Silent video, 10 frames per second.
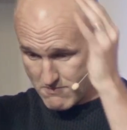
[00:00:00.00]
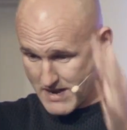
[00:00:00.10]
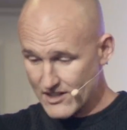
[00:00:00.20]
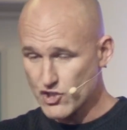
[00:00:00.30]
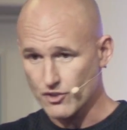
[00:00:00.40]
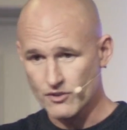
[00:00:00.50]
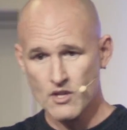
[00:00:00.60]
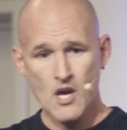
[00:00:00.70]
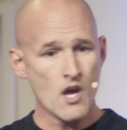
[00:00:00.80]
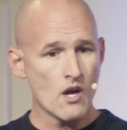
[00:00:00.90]

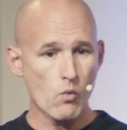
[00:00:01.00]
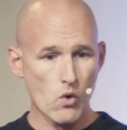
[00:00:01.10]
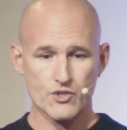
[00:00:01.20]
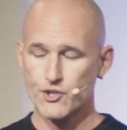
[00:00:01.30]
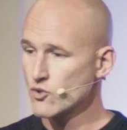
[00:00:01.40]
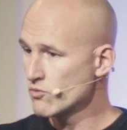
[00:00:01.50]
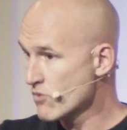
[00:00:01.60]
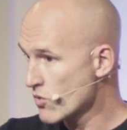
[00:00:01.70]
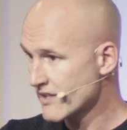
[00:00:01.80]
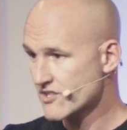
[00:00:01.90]
imagine what 2
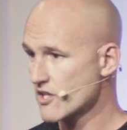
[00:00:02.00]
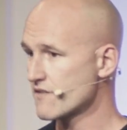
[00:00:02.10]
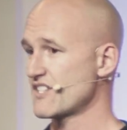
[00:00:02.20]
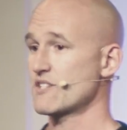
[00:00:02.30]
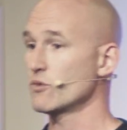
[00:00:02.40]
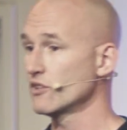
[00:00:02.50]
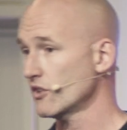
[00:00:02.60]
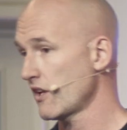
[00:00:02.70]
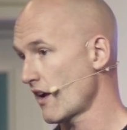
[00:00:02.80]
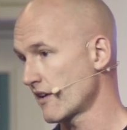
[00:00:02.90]
morning services will
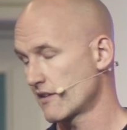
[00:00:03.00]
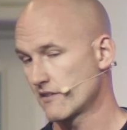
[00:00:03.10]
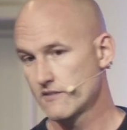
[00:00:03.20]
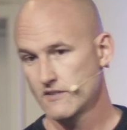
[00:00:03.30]
look like.